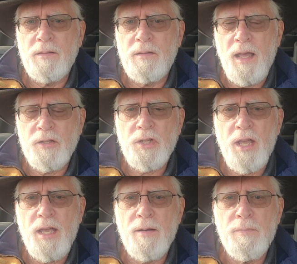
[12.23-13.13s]
dash
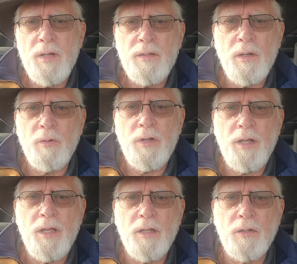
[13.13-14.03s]
cam that we're
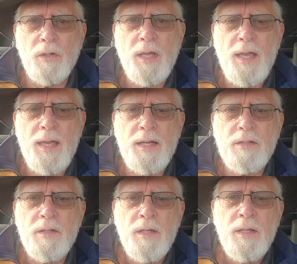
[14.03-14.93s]
taking a look
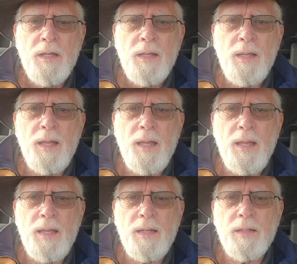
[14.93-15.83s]
at,
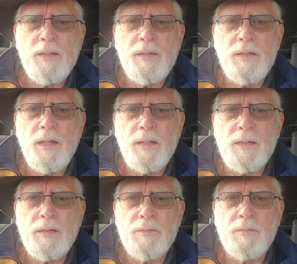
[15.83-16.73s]
and
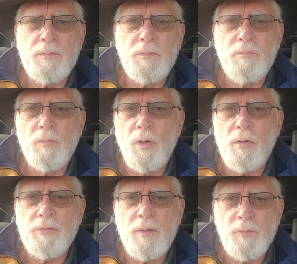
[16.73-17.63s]
I'm
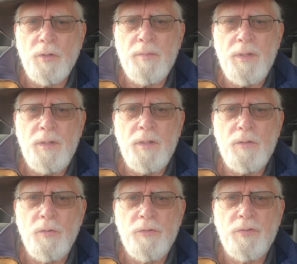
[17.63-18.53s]
going to be
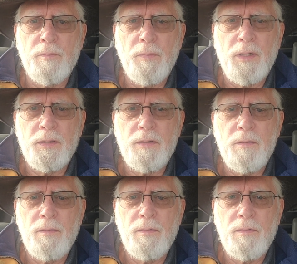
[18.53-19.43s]
doing some
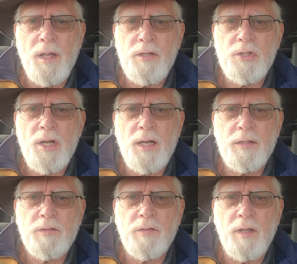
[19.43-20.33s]
day
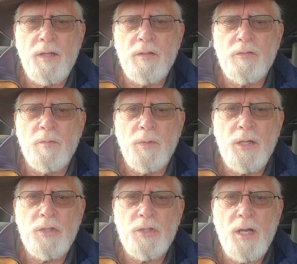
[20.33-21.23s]
shots and some
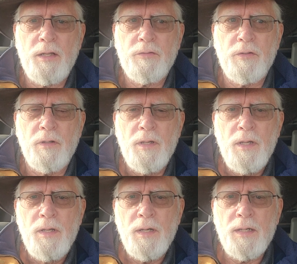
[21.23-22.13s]
night shots in
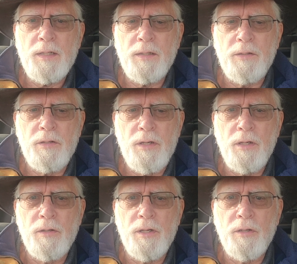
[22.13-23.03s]
the
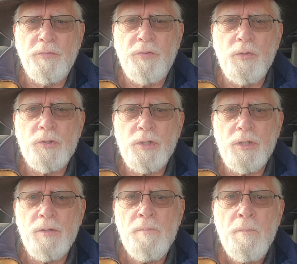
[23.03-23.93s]
near
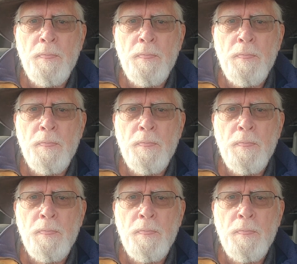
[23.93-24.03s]
future.